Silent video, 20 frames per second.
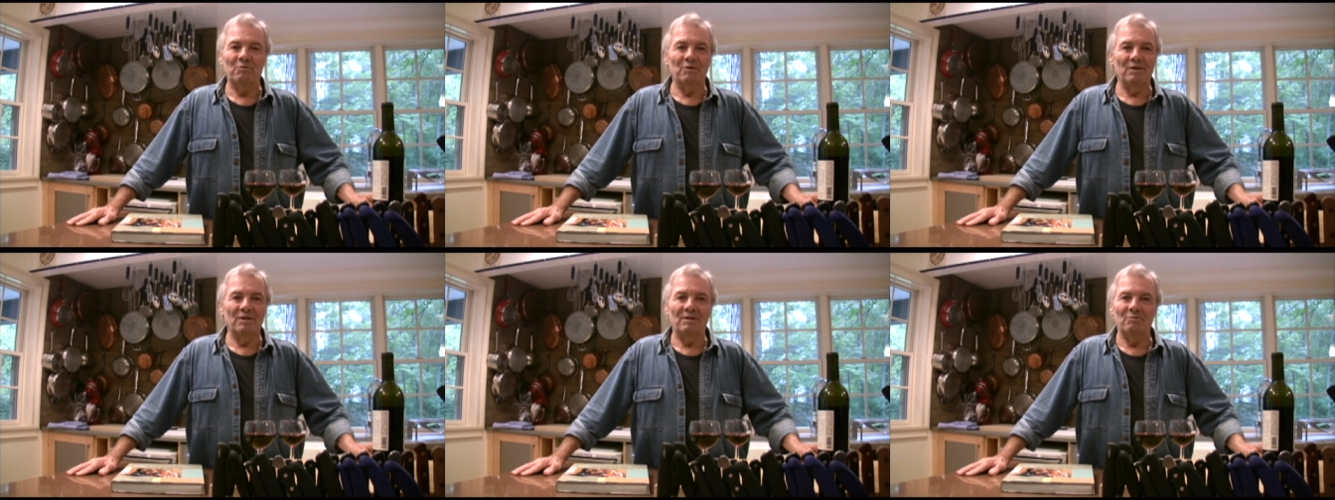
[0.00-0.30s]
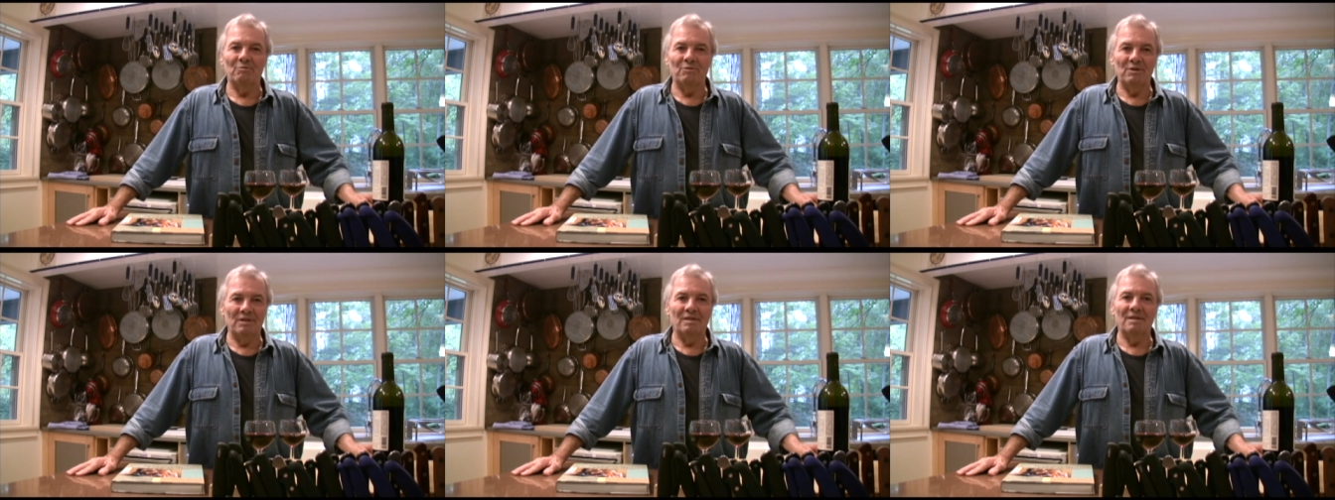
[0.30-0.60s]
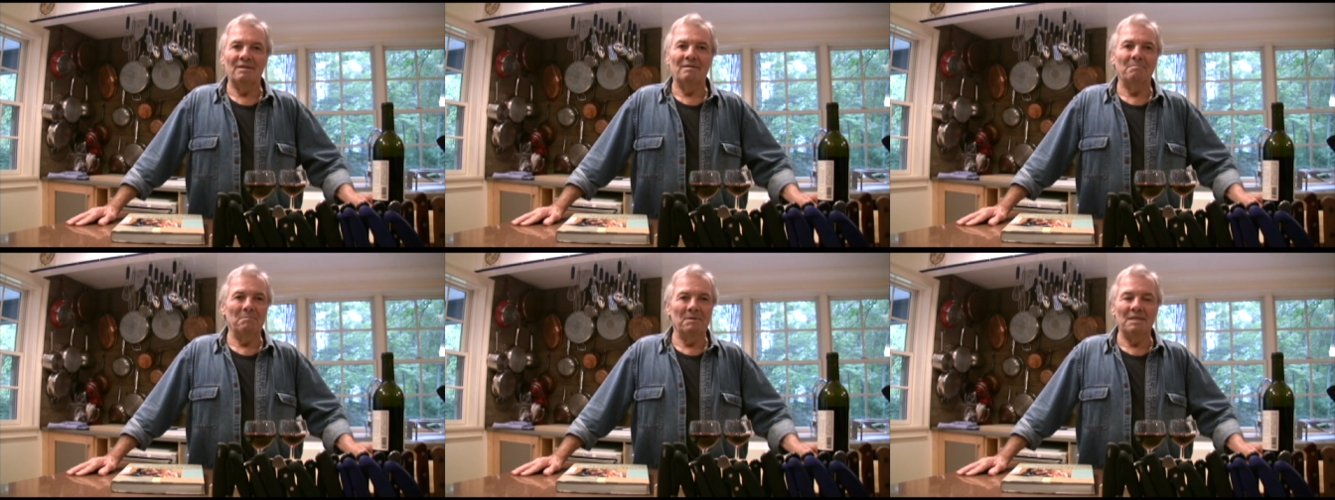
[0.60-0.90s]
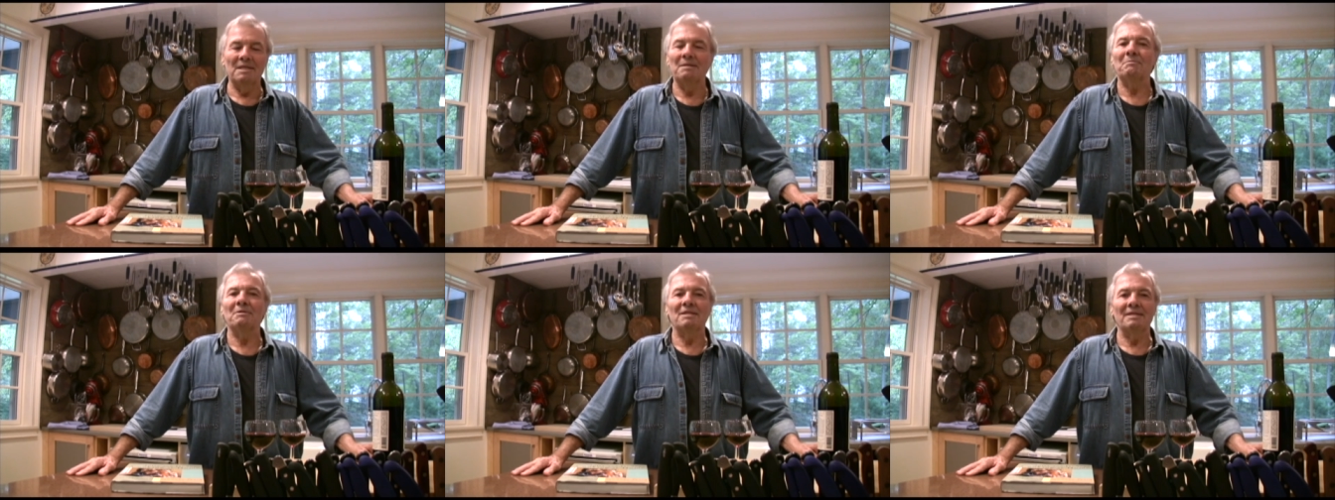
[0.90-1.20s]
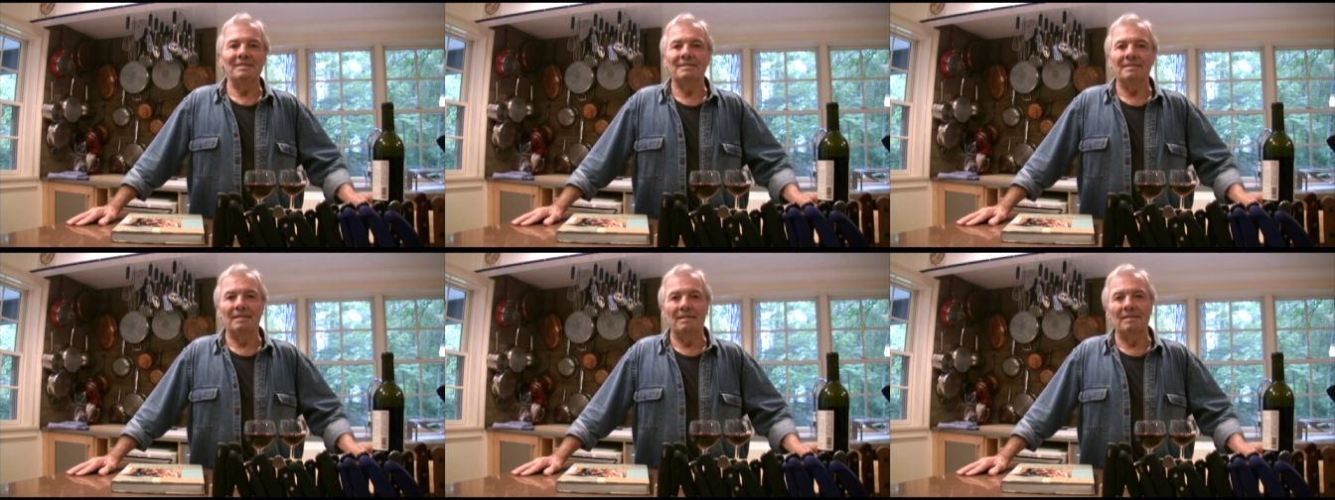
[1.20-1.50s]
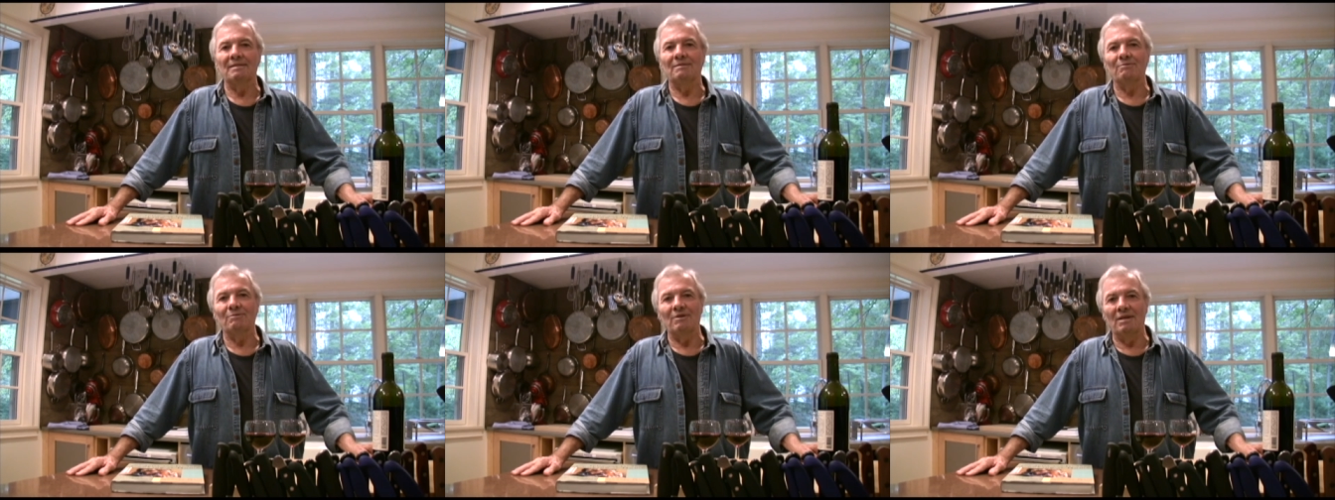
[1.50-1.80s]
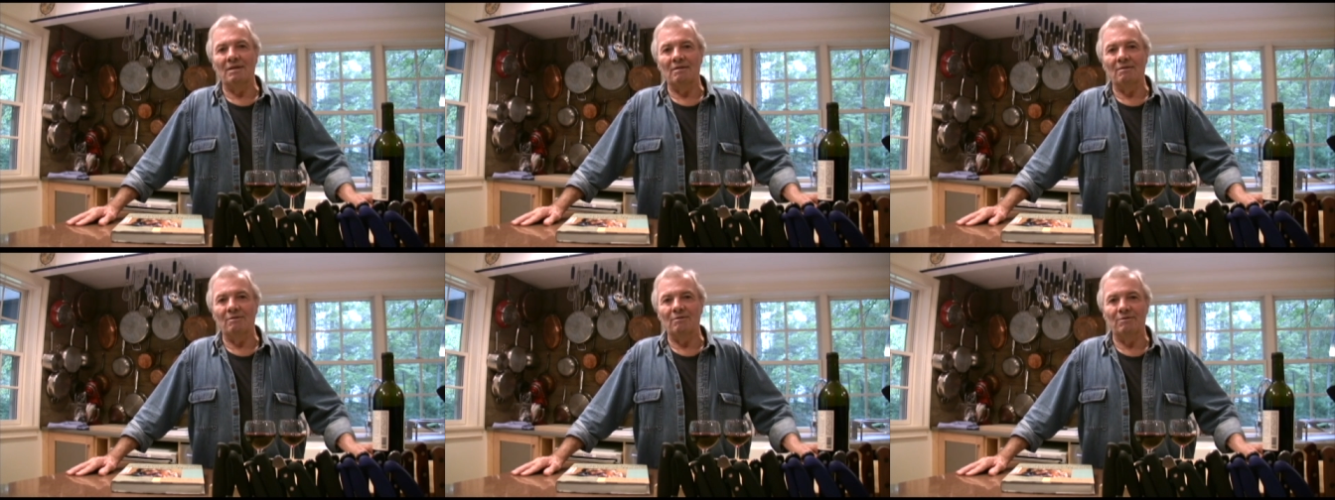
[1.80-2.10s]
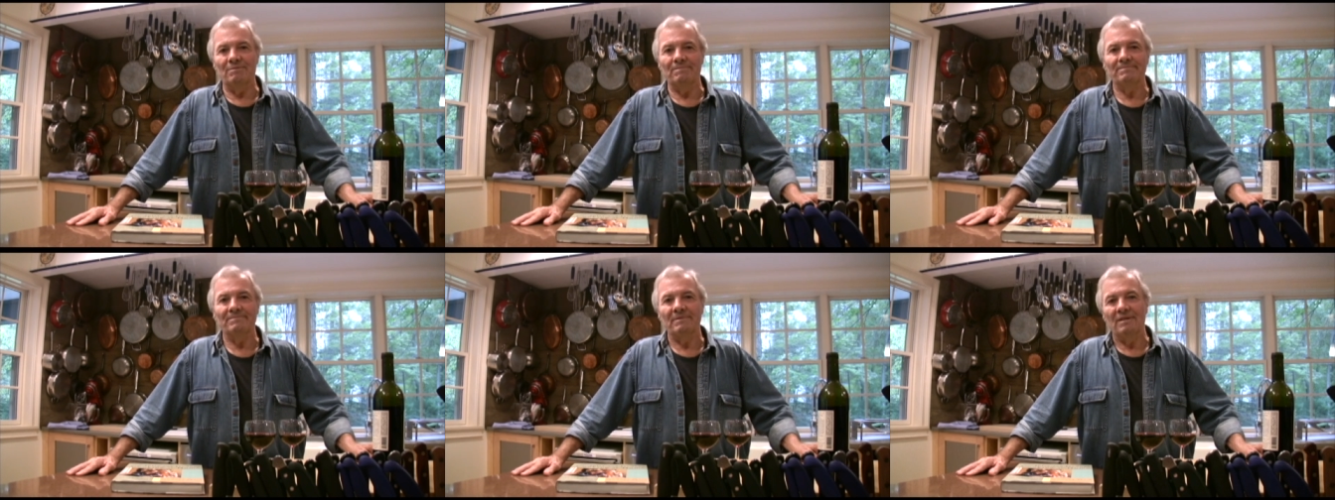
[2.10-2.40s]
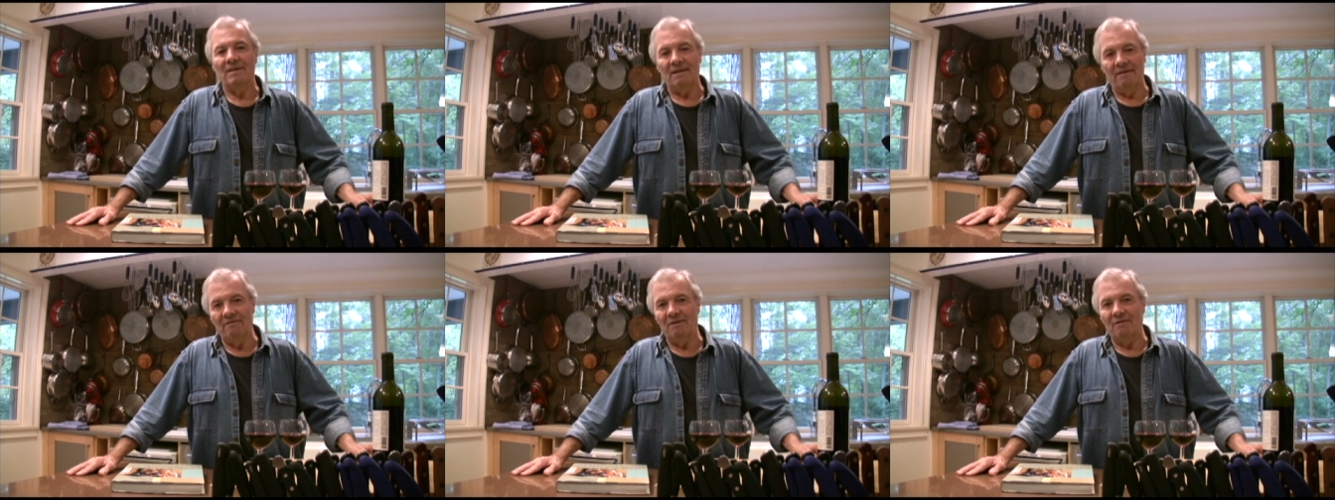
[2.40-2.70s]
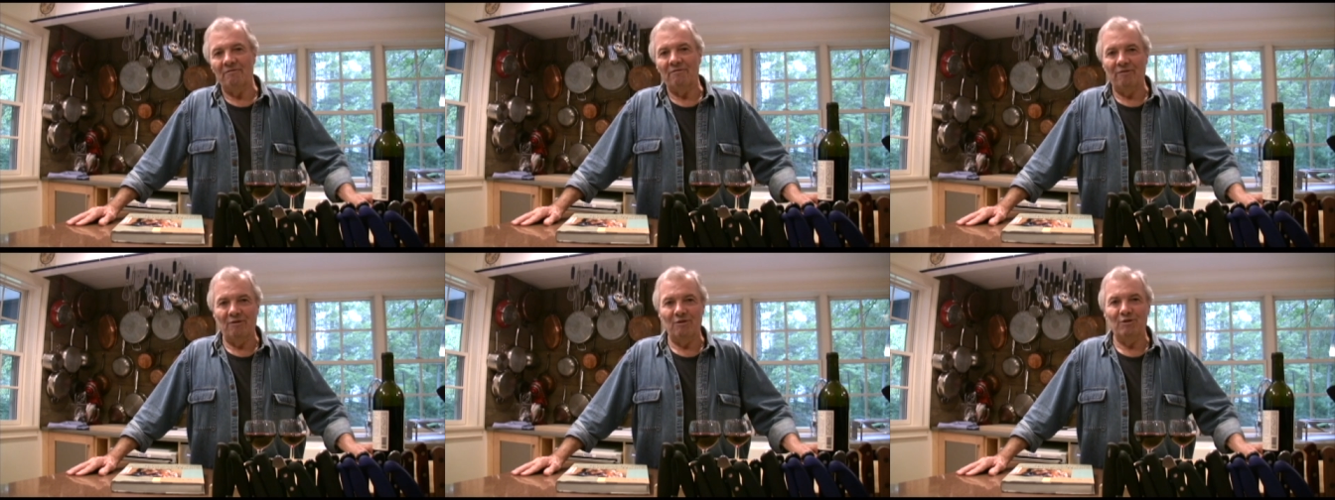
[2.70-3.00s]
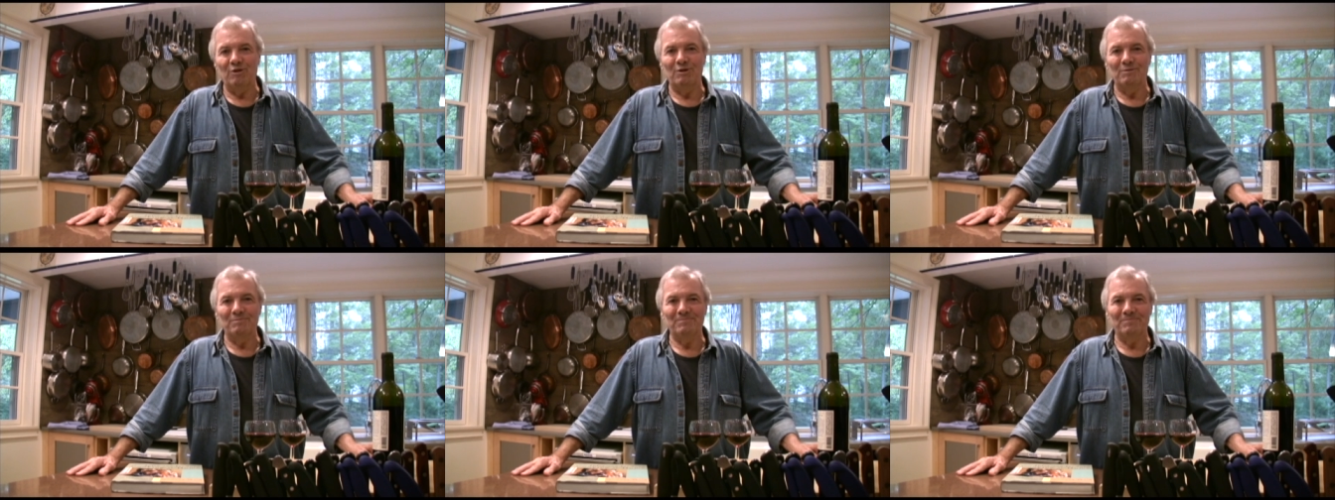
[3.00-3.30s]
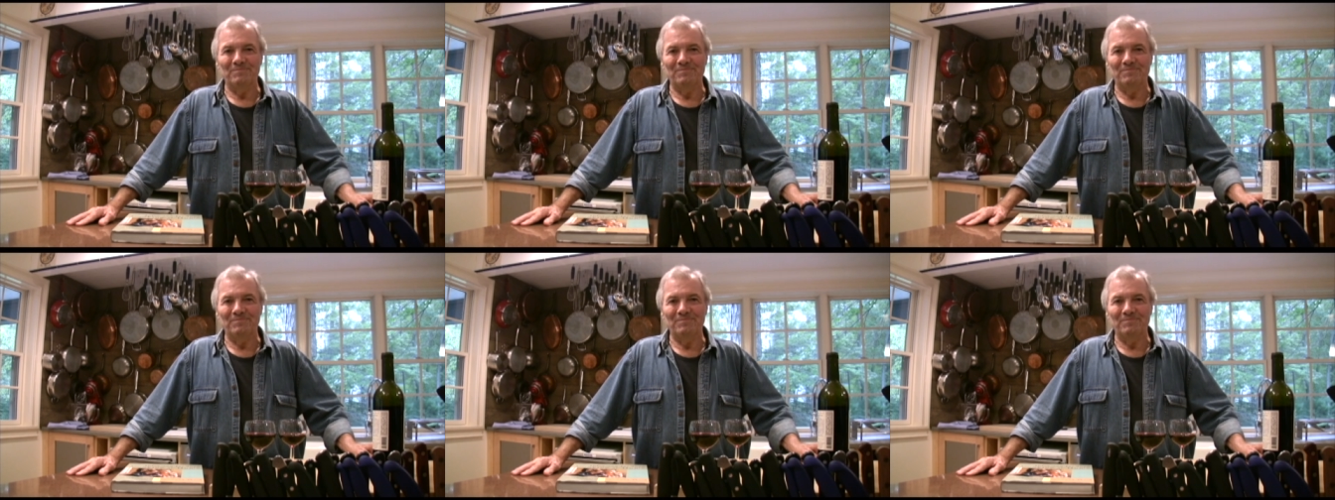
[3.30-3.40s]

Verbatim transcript: we, we did many, many cities together, having fun.